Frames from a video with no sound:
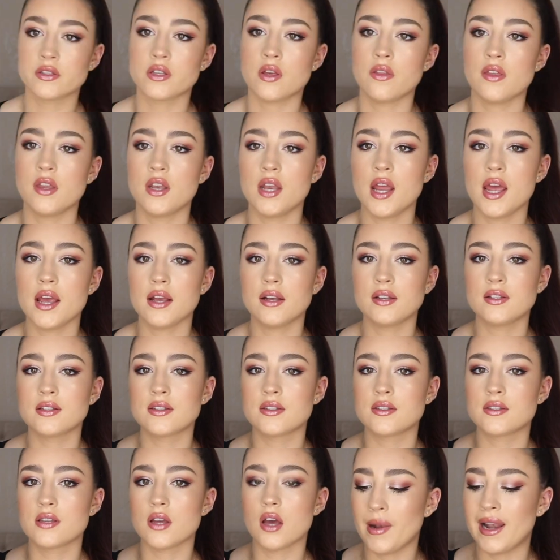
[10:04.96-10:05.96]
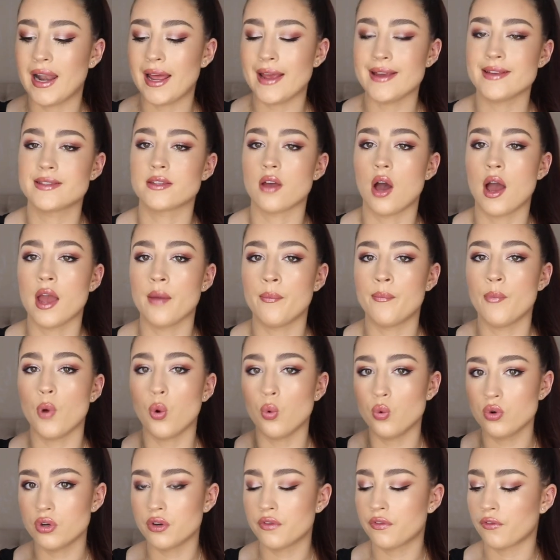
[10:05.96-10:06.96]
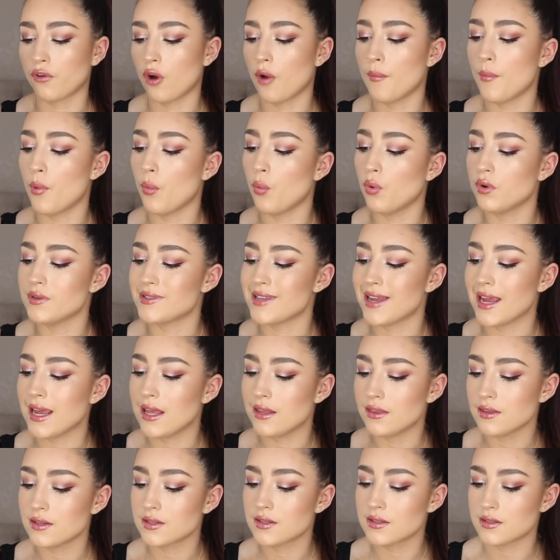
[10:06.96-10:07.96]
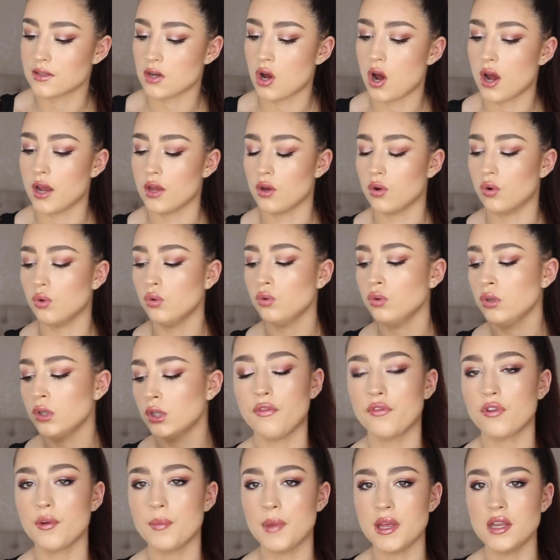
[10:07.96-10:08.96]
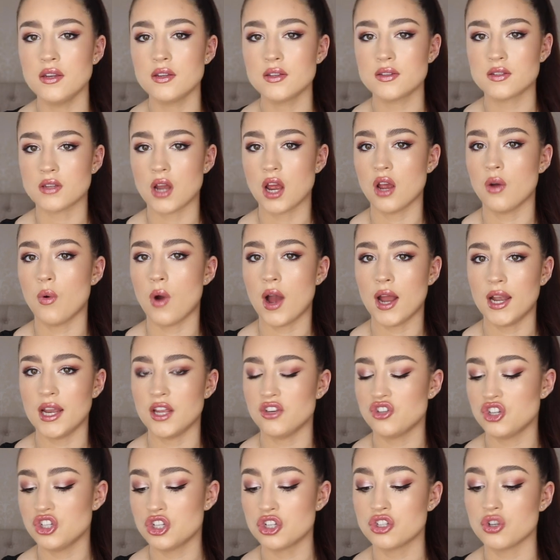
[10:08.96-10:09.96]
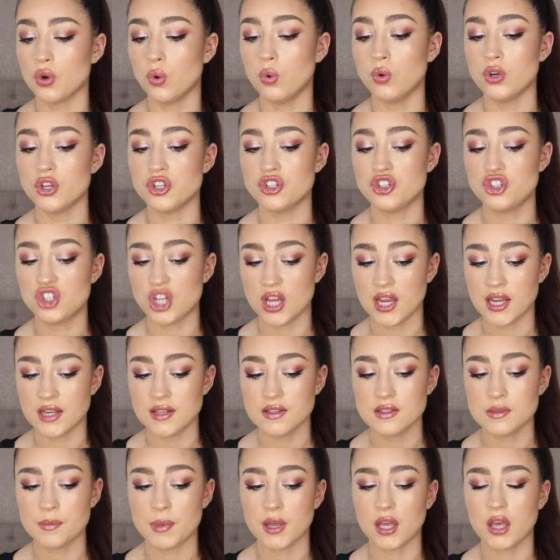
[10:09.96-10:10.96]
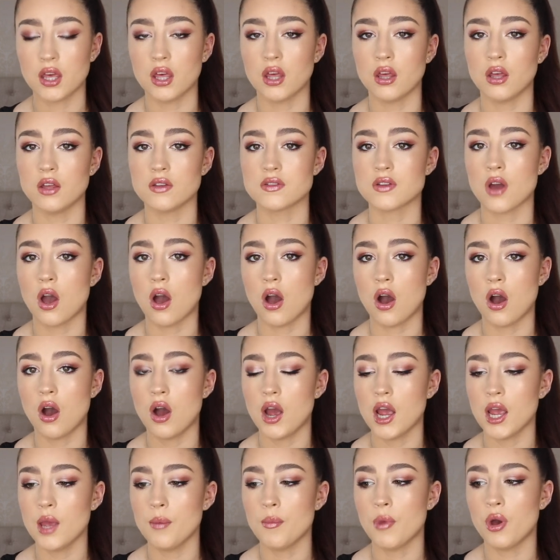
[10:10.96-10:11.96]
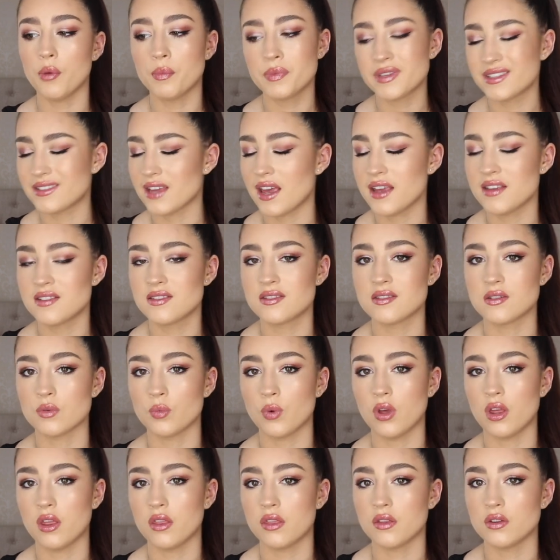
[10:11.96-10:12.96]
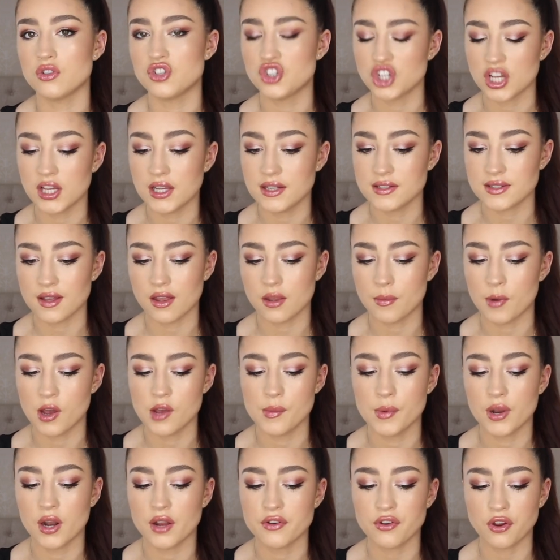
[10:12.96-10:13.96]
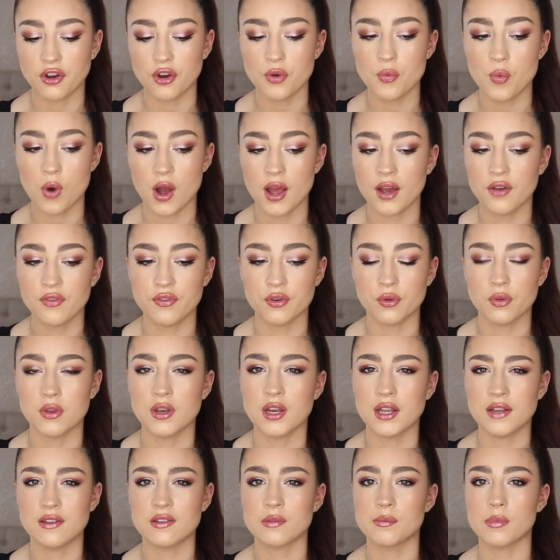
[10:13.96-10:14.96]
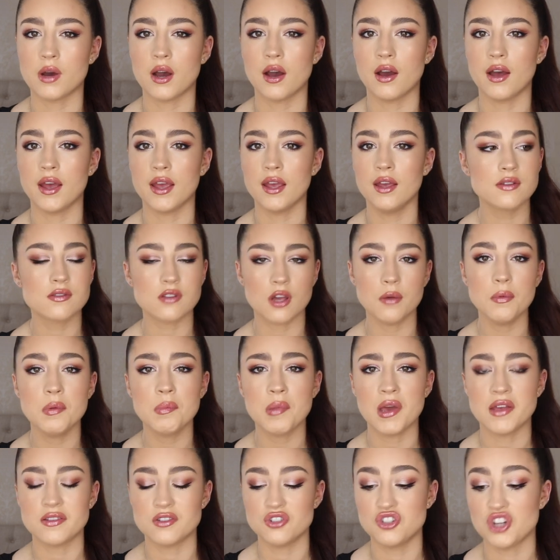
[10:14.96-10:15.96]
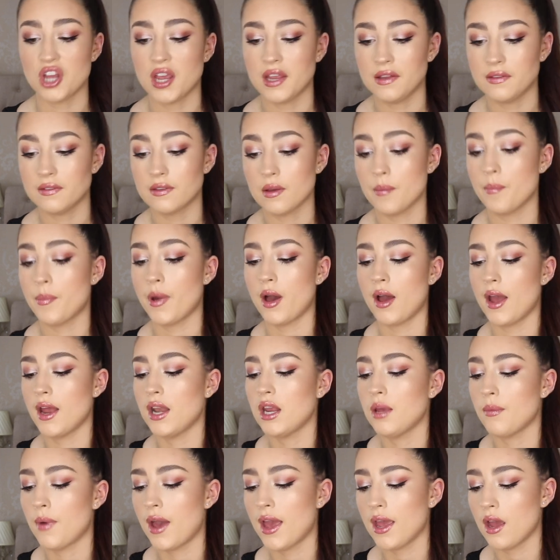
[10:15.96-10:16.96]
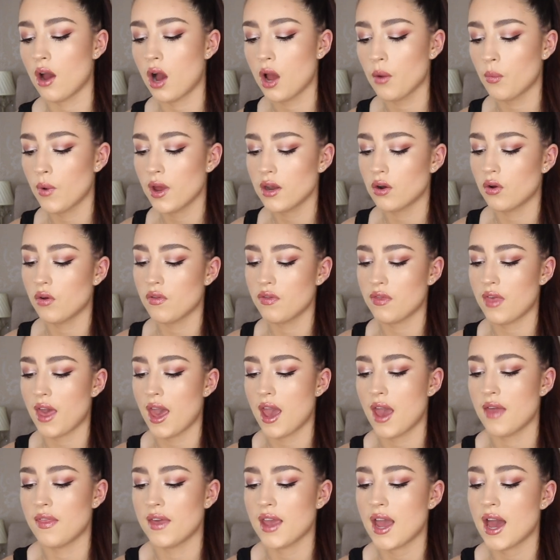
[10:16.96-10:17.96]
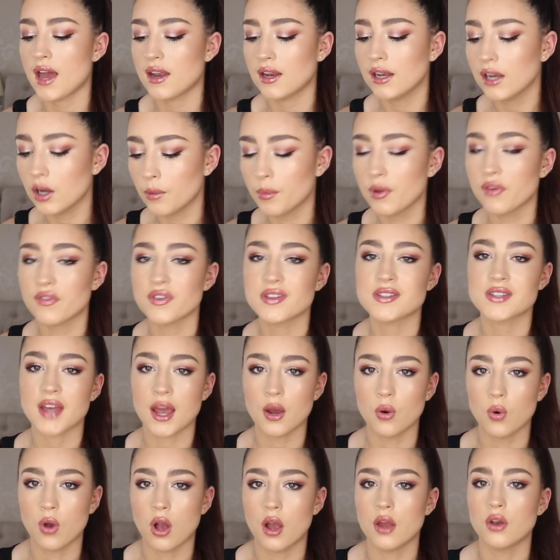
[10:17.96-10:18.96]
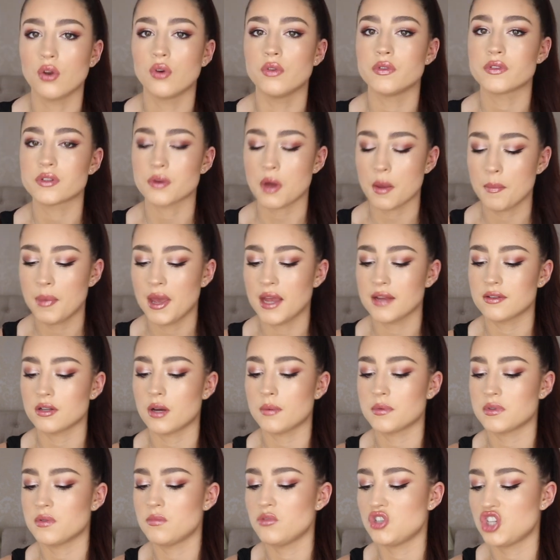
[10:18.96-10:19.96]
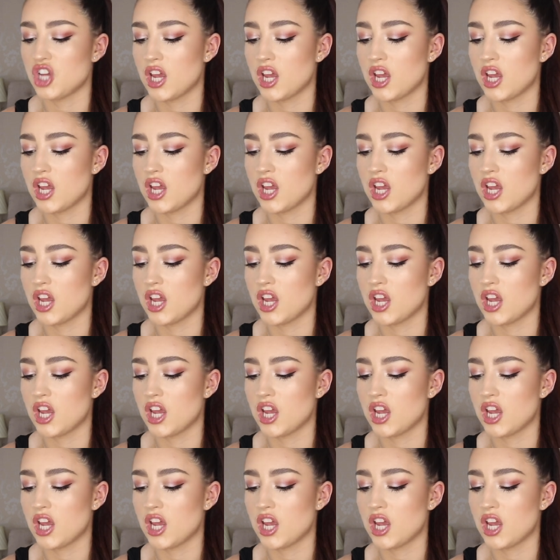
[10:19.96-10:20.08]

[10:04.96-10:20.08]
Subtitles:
So the next place that I ordered from was In The Style. From In The Style, I literally just ordered jeans because I'm obsessed with jeans at the moment. I don't know why I feel the need to buy so many pairs of jeans, but anyway, I went on there and they had a little bit of a sale going on, so I picked up some